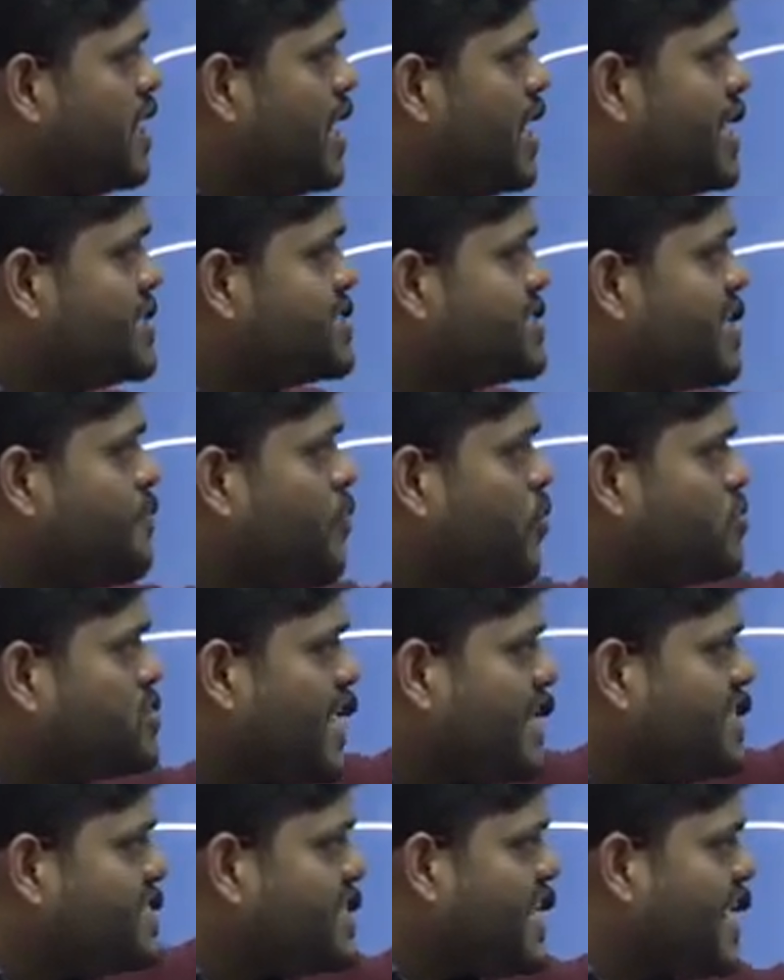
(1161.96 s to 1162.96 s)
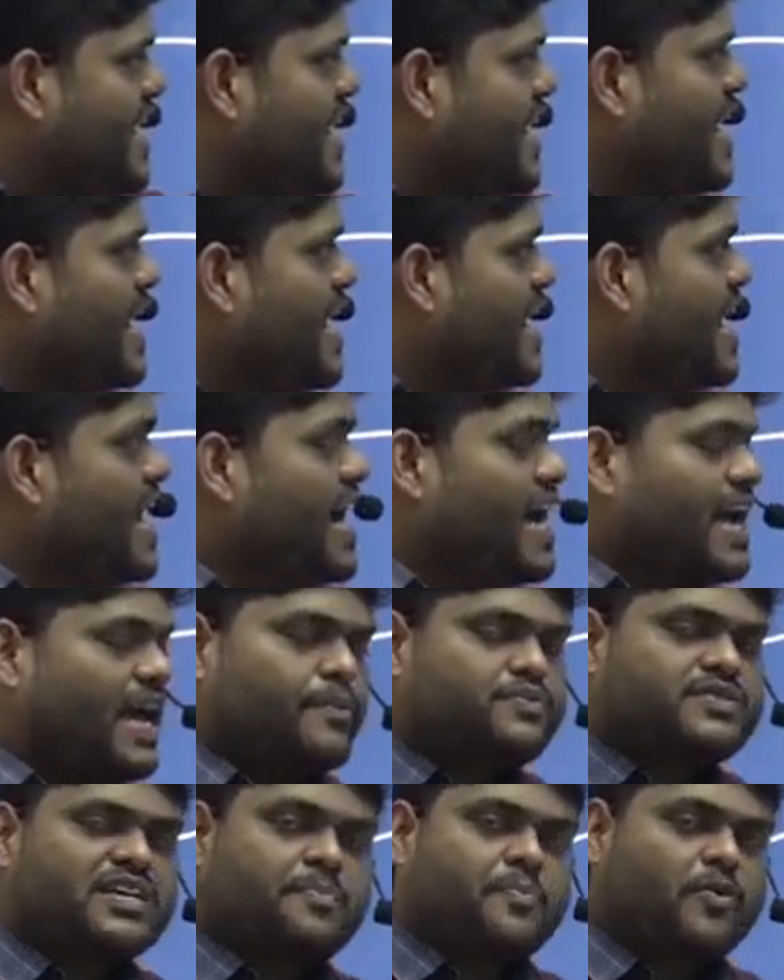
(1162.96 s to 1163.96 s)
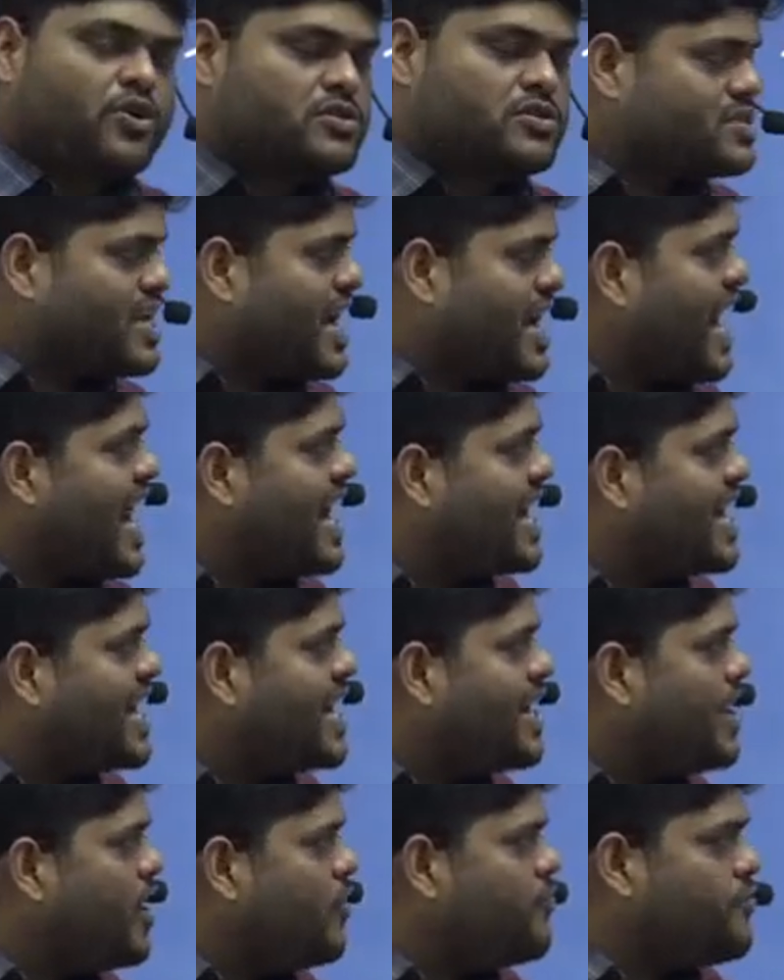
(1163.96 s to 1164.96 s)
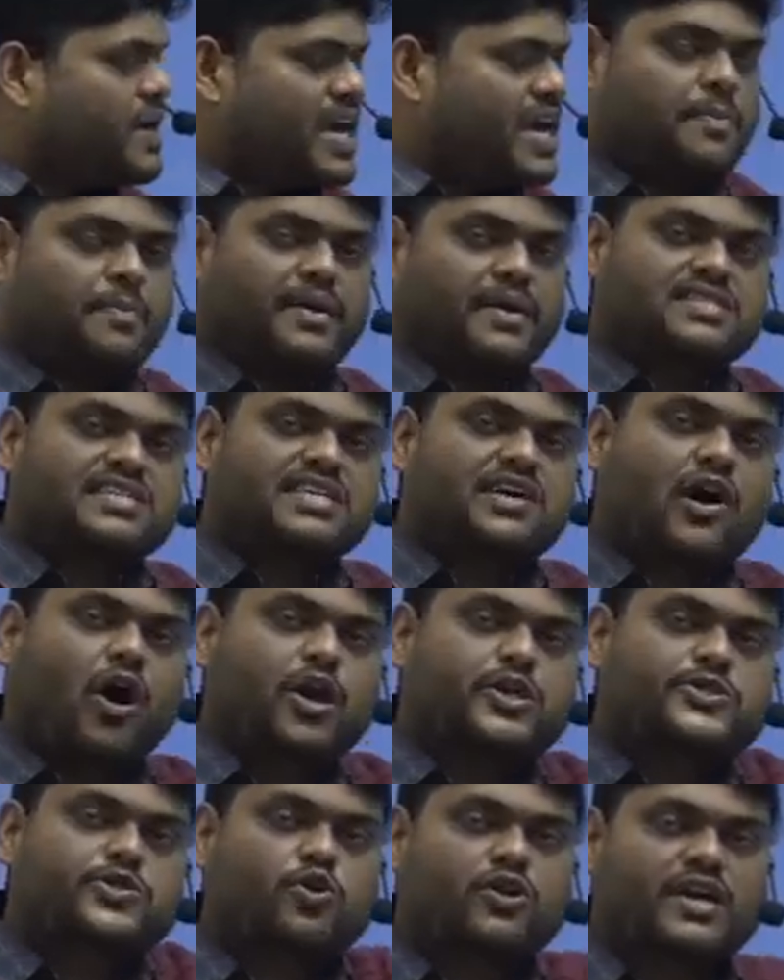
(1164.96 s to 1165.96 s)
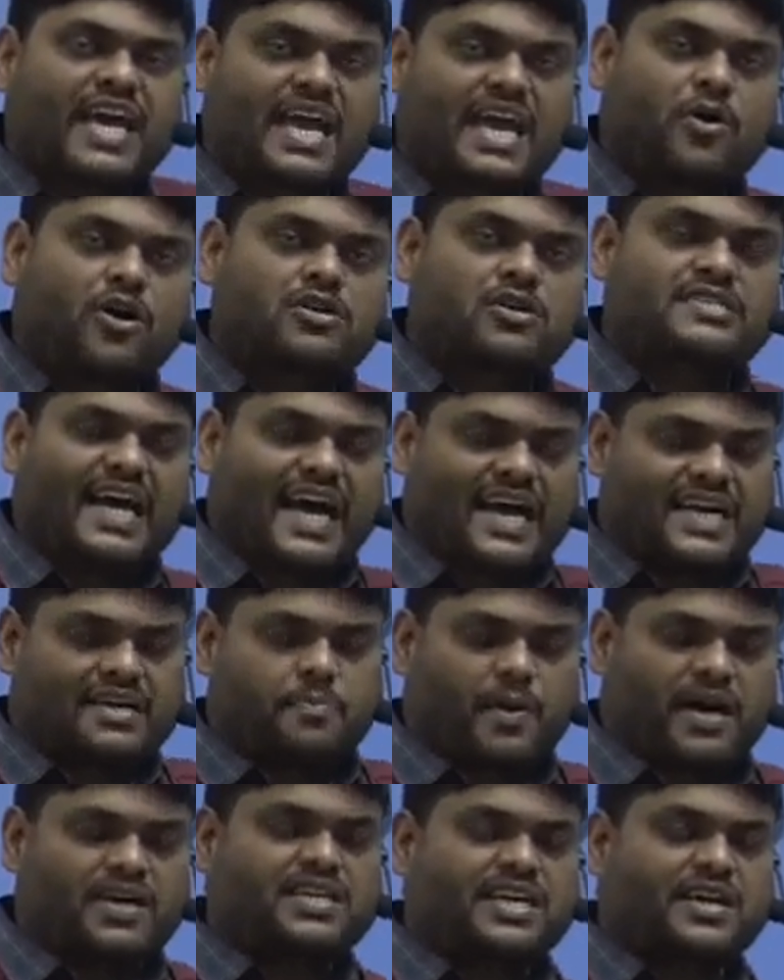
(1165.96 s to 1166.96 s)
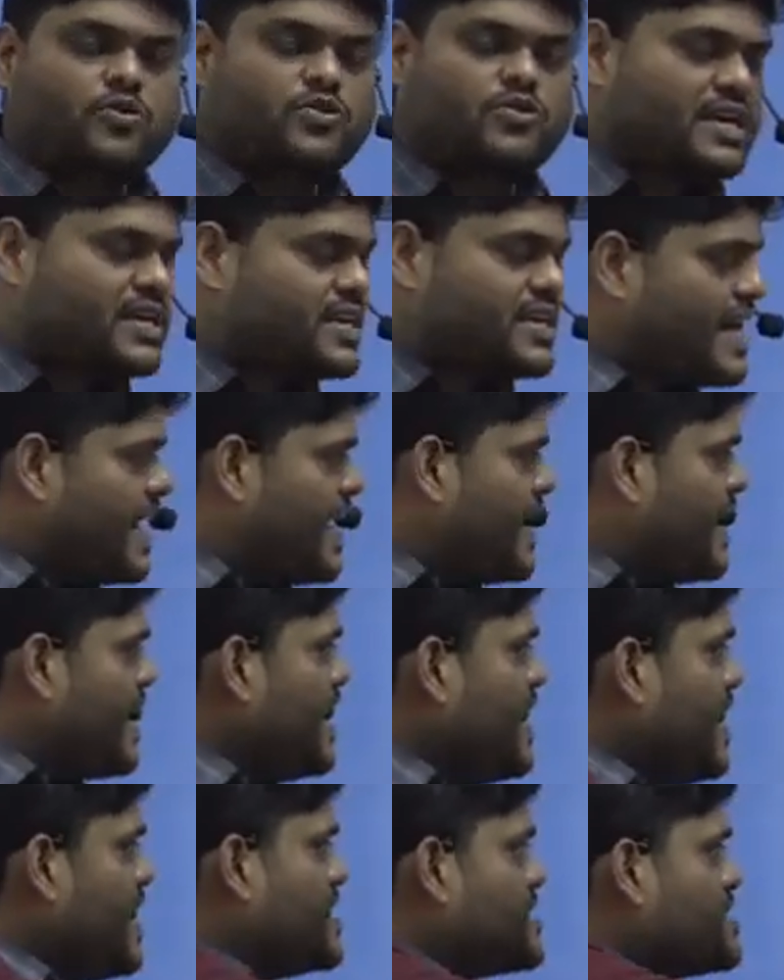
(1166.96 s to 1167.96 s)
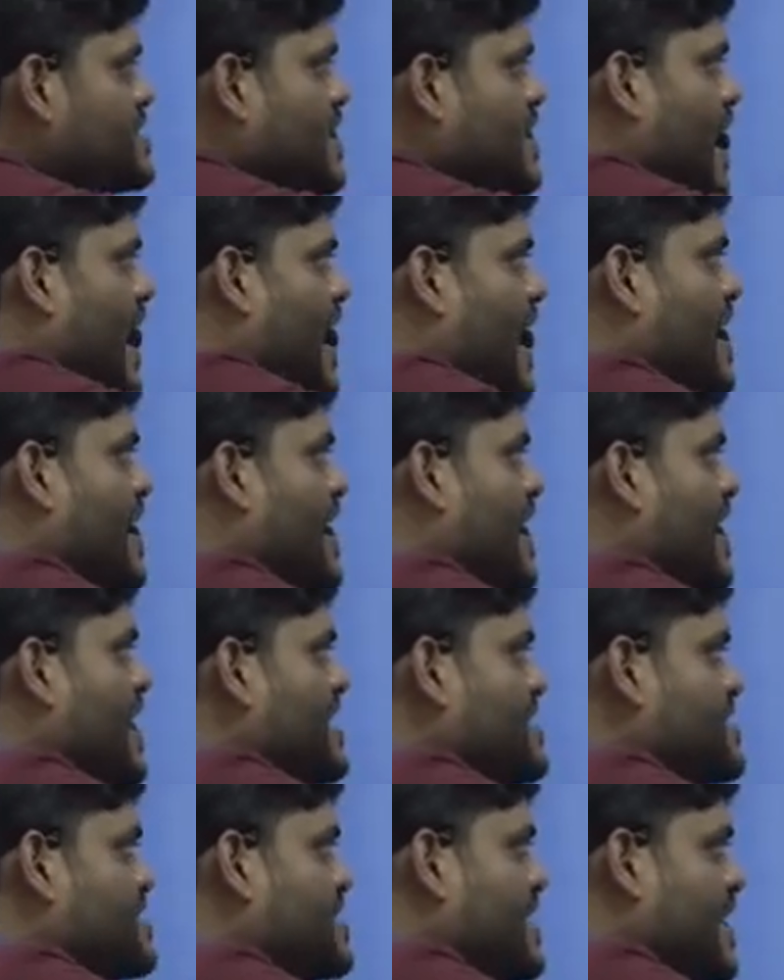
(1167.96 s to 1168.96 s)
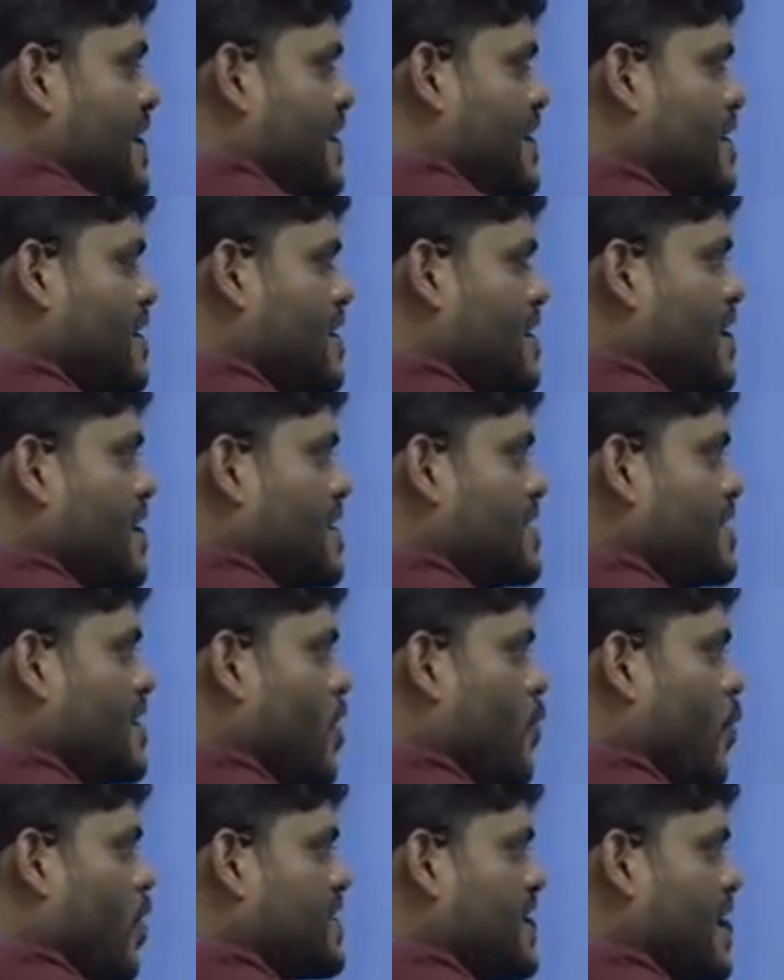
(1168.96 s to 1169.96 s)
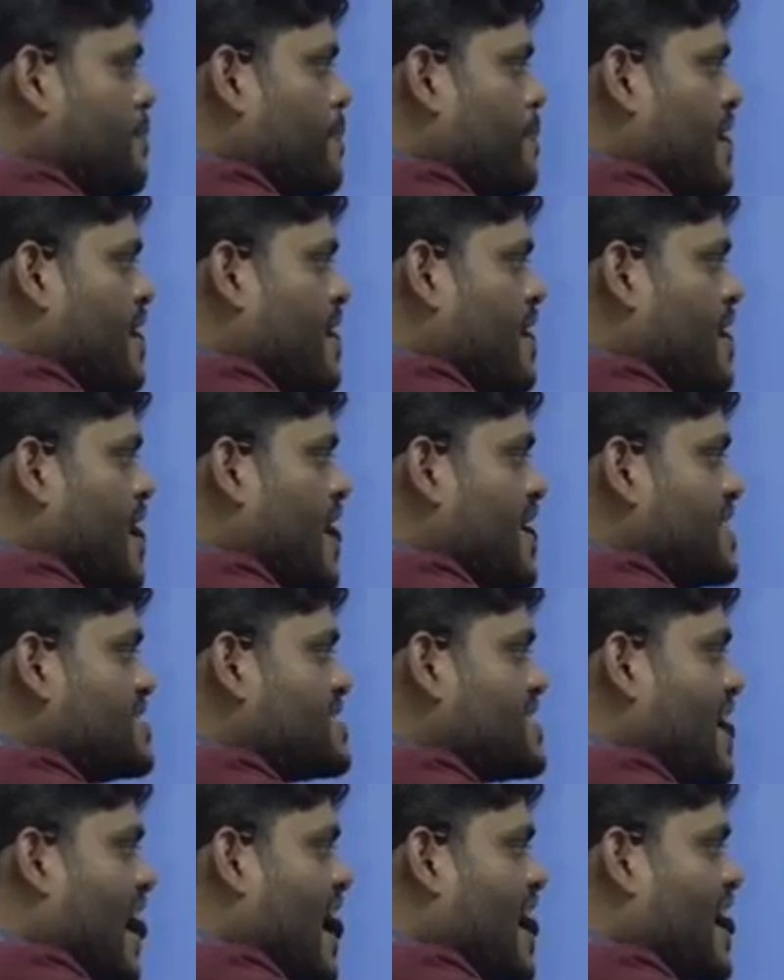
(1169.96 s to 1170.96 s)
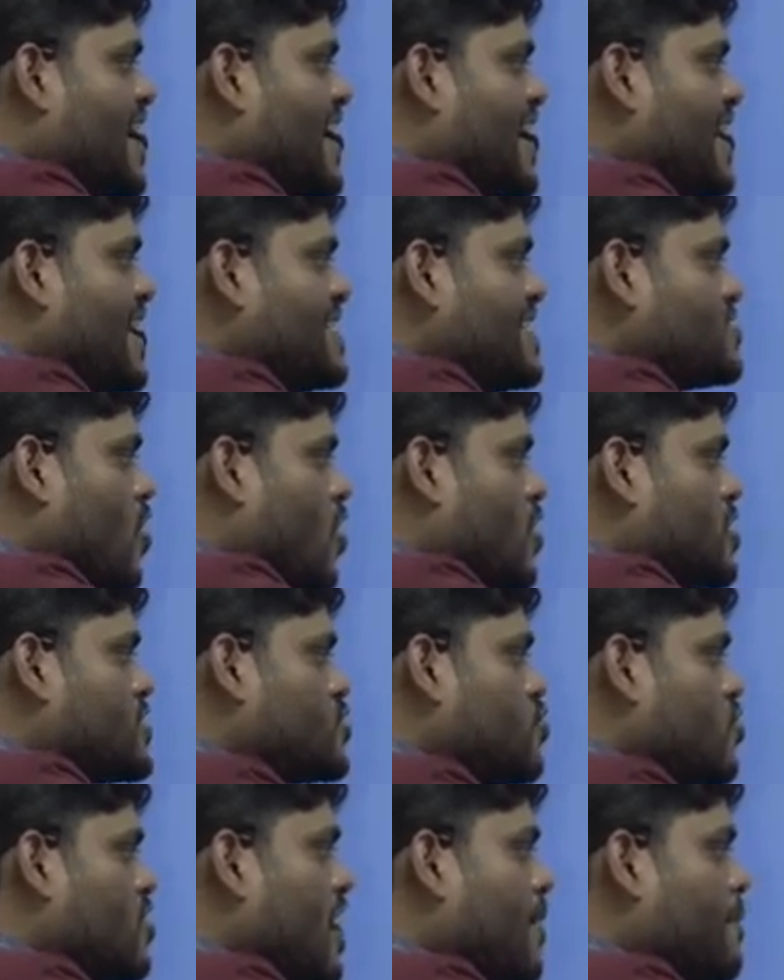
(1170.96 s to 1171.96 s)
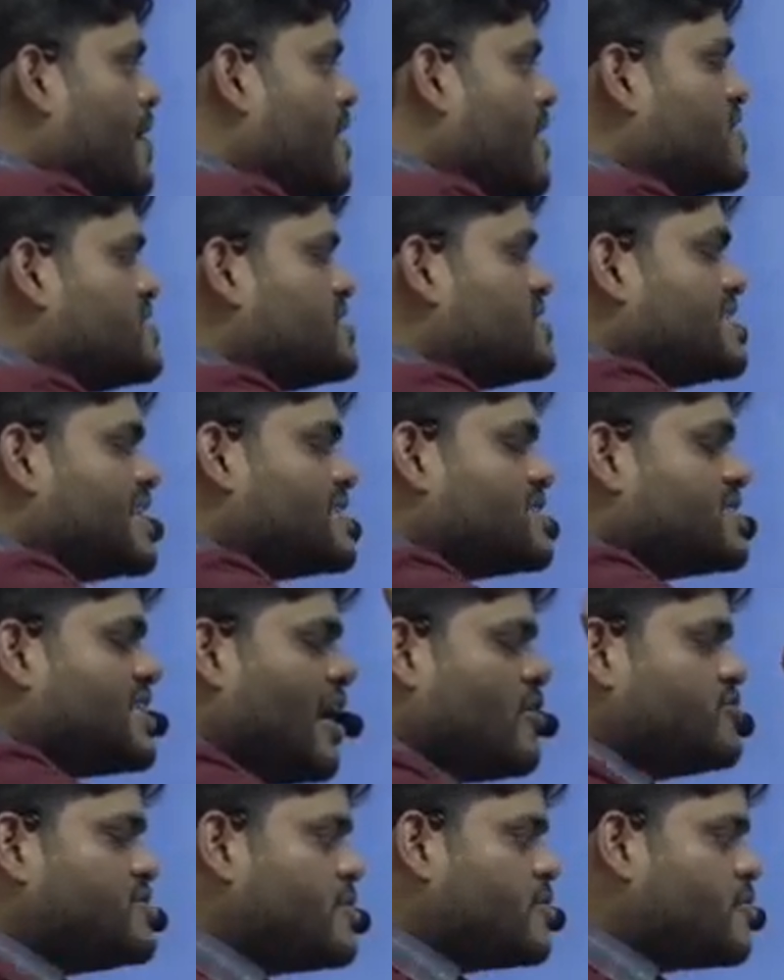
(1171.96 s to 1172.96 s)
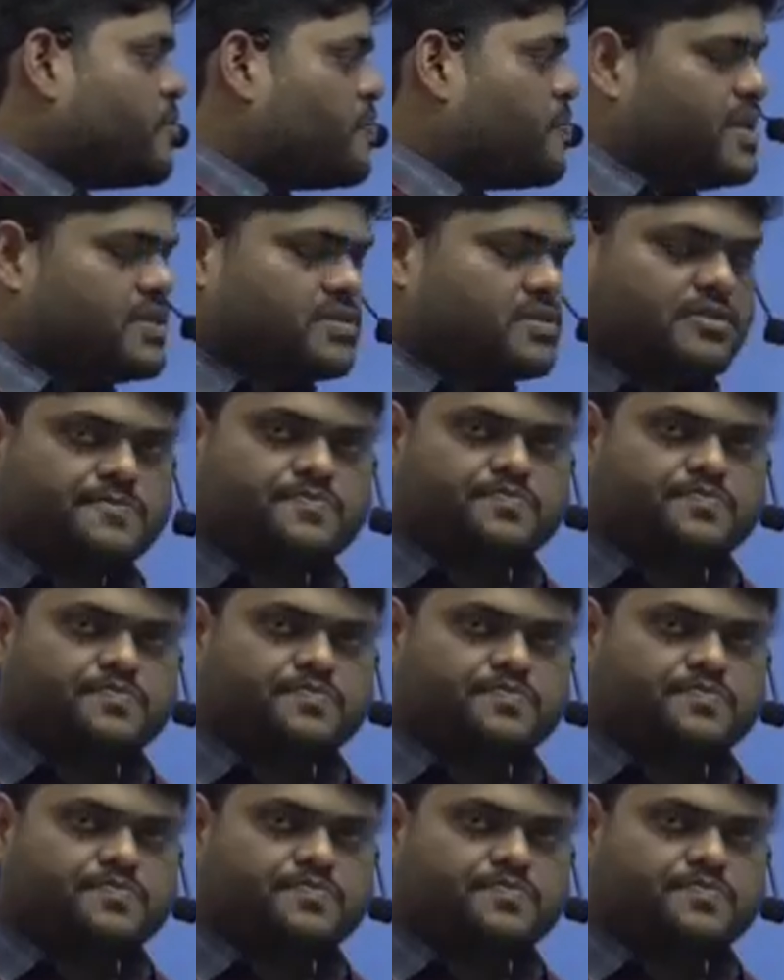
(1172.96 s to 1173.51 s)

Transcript: Suppose I say, if suppose the uncle of ABC also came on that particular day, the uncle is D. Now what happened? The uncle is also coming with 6,000 rupees.